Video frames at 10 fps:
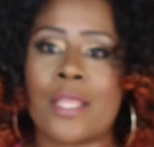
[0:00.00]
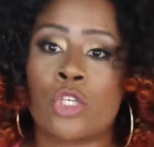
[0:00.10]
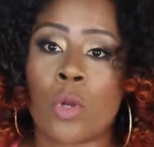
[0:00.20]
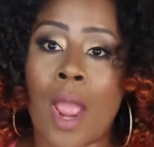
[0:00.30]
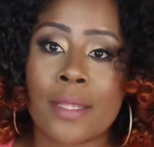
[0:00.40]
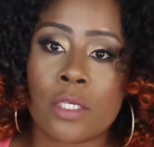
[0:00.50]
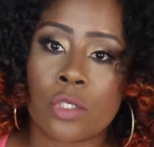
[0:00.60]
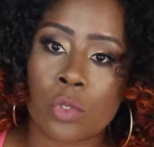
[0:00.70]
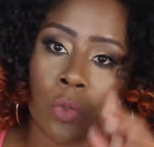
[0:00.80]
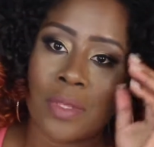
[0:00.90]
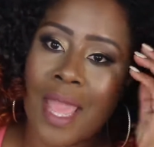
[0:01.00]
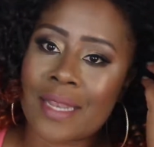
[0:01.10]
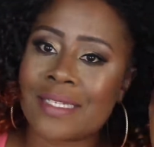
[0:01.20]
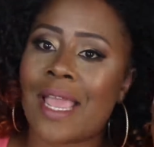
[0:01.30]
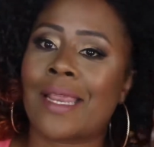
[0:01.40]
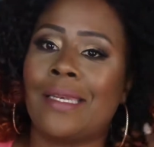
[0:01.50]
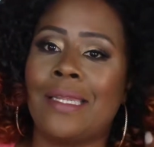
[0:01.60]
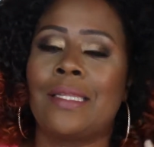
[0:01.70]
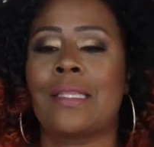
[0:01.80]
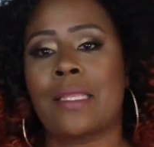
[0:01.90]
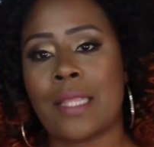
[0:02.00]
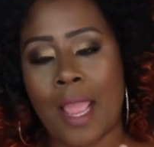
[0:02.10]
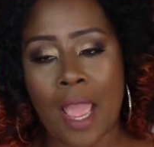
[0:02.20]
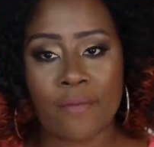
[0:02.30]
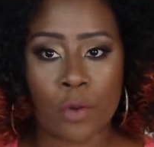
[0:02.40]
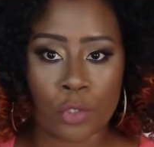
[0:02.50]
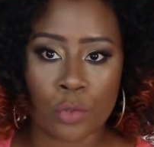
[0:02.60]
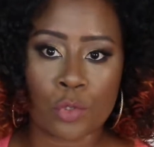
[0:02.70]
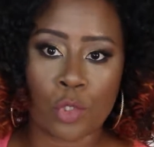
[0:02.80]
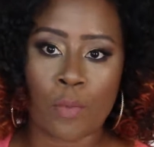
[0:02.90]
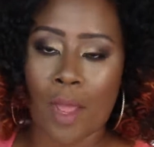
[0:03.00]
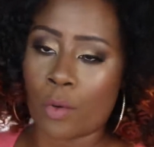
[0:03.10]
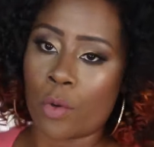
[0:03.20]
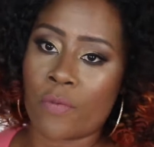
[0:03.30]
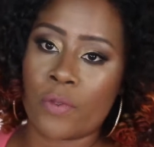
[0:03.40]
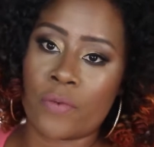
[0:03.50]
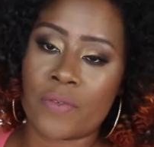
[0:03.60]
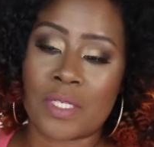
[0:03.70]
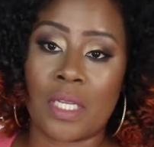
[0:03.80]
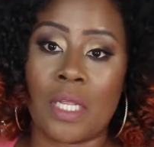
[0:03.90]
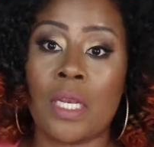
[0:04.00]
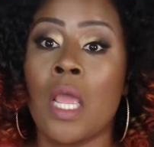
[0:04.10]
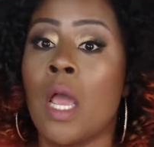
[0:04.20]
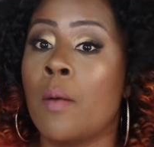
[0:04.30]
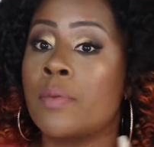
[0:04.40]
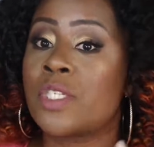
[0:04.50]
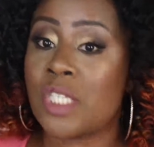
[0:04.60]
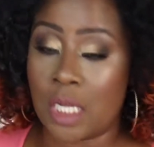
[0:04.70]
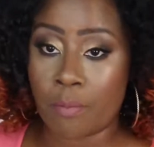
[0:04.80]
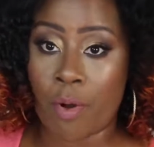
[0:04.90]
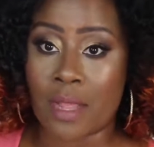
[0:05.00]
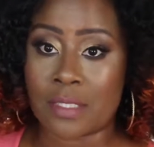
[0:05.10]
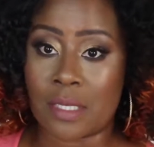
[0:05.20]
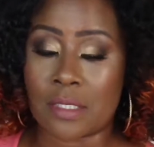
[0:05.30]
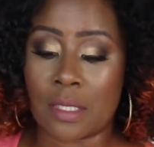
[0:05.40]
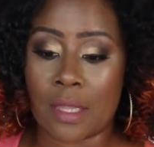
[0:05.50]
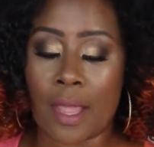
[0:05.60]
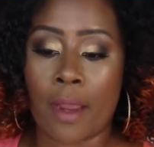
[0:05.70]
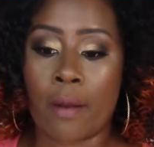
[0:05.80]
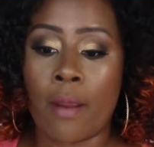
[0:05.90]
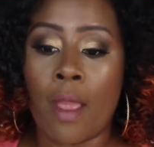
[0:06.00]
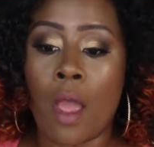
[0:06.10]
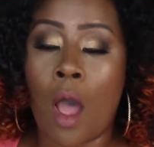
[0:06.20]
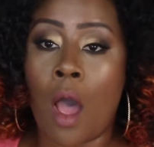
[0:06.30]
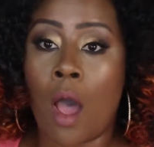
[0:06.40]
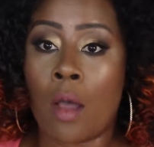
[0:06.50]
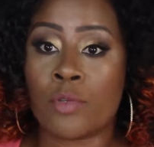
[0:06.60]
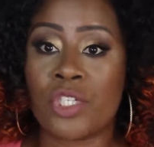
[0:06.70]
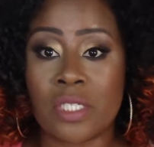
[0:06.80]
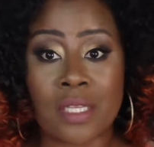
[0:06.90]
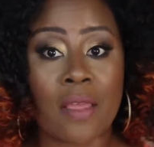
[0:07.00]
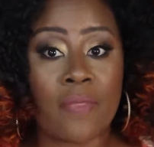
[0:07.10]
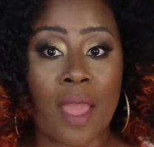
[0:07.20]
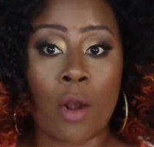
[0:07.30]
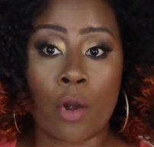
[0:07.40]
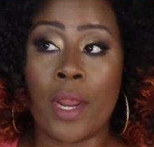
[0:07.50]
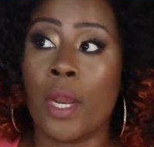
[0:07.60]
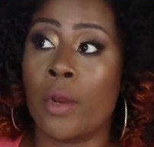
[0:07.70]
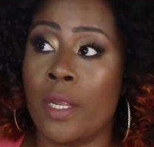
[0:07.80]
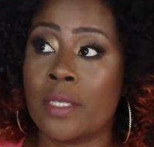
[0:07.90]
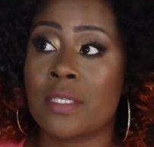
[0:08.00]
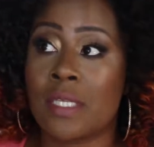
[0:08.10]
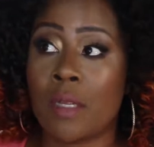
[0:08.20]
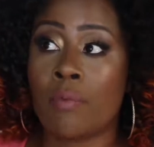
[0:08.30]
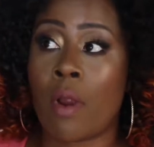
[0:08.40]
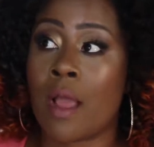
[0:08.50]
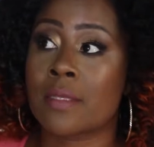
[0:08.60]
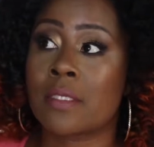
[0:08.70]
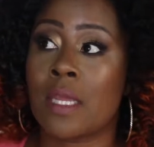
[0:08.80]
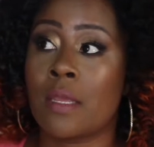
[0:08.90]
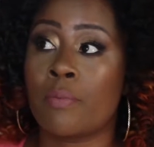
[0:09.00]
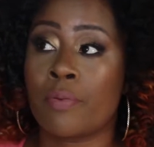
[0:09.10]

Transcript: I tried to do that technique that they have on YouTube. I don't know if you've seen it. Steam processing the hair. She said that her hair is steam processed,